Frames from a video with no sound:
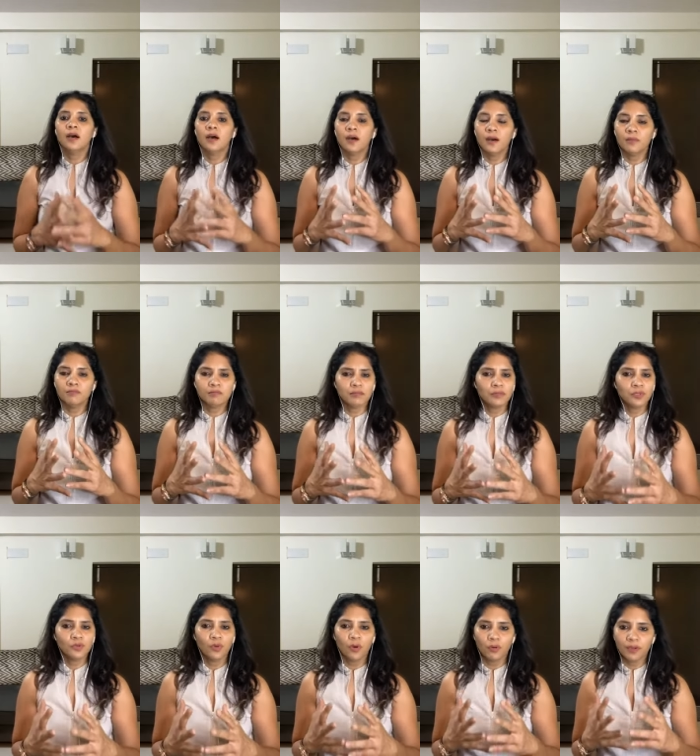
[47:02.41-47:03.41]
Um,
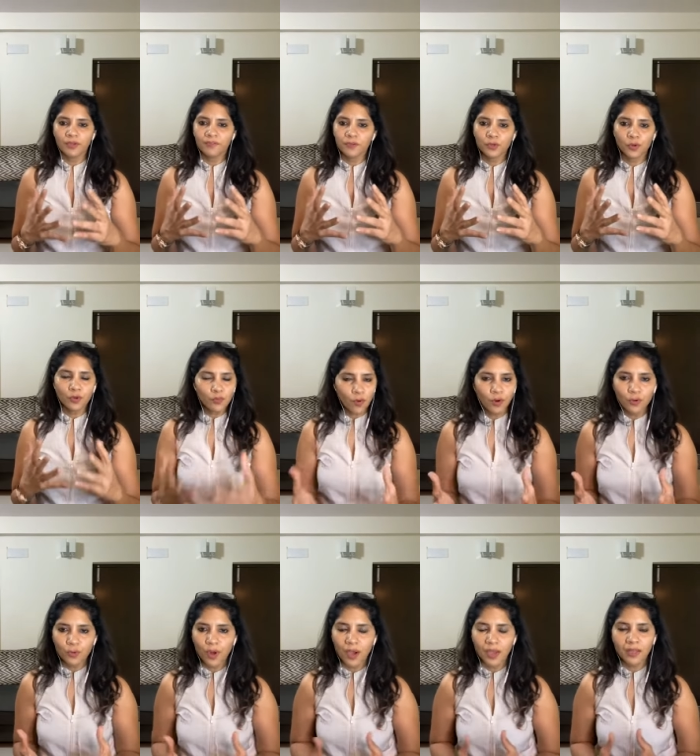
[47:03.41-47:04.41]
you, if you don't want
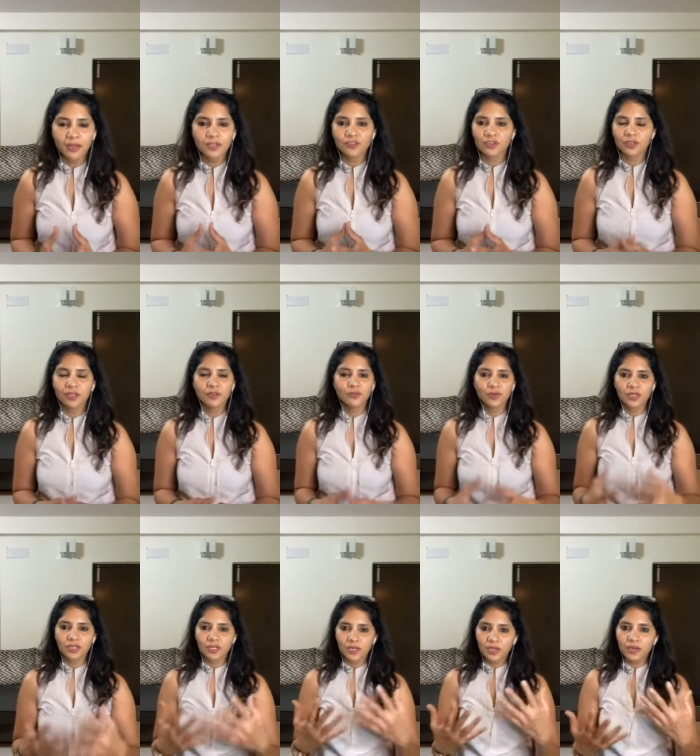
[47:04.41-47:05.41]
to hire a trainer, you
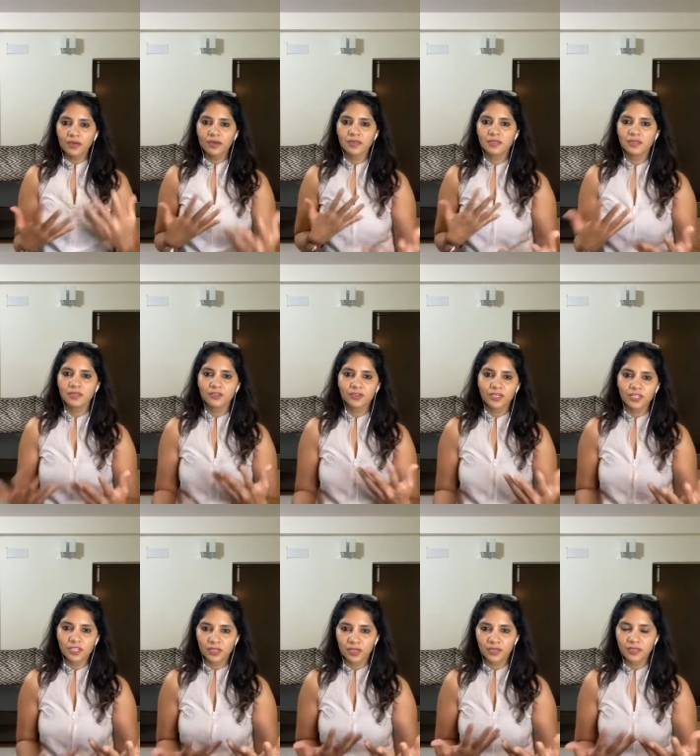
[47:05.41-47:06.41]
can take a
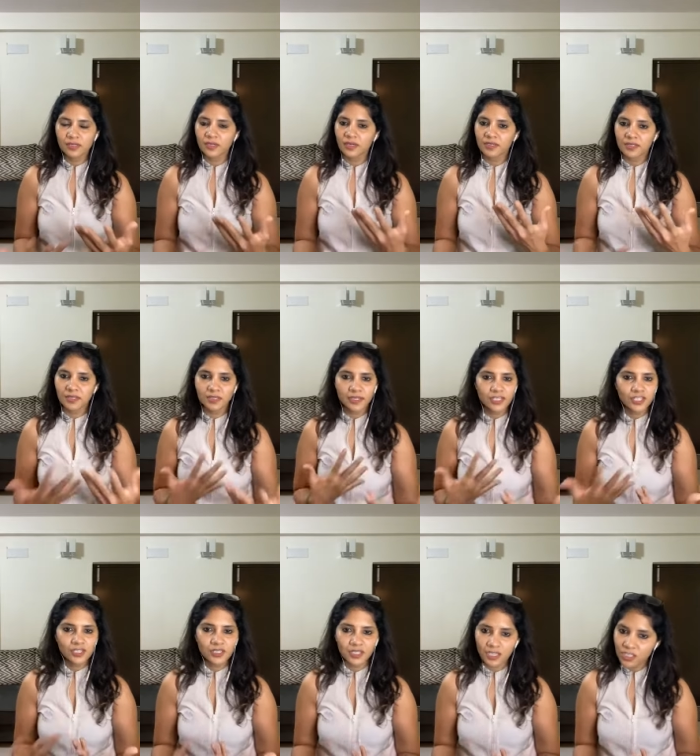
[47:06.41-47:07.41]
consultation,
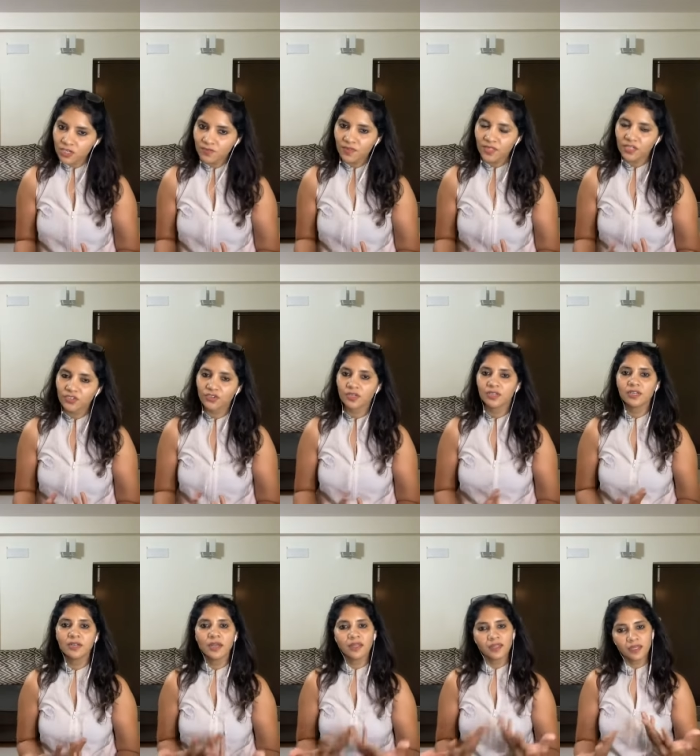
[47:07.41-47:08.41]
consultation session with a
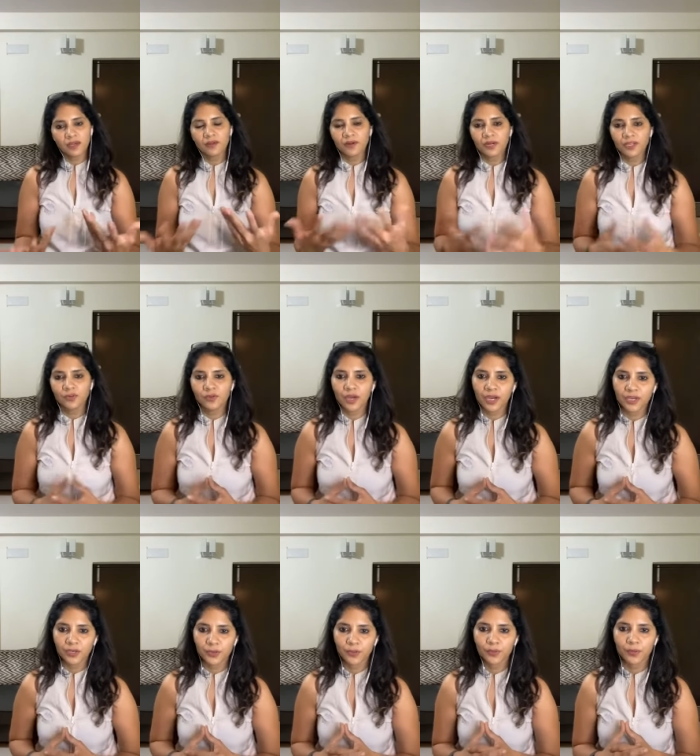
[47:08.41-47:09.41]
trainer and they are ready to
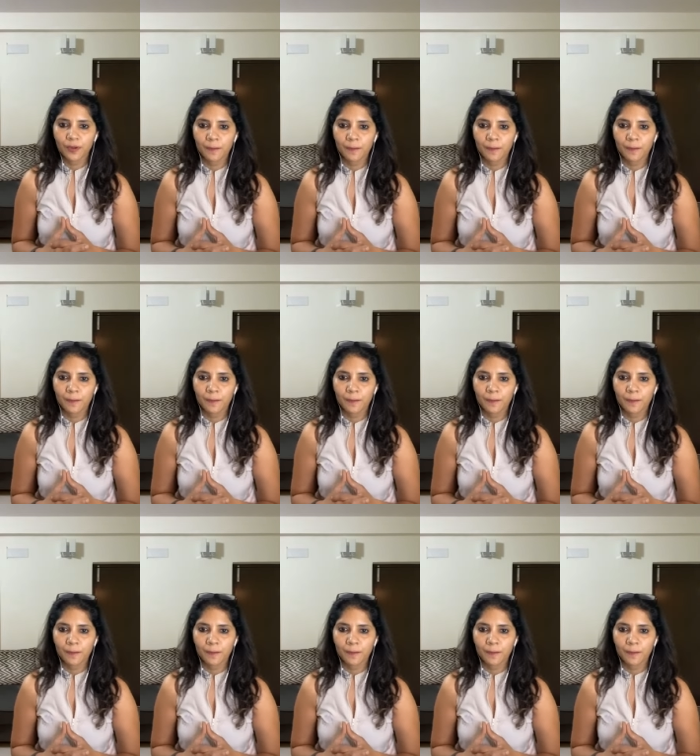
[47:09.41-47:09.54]
guide you.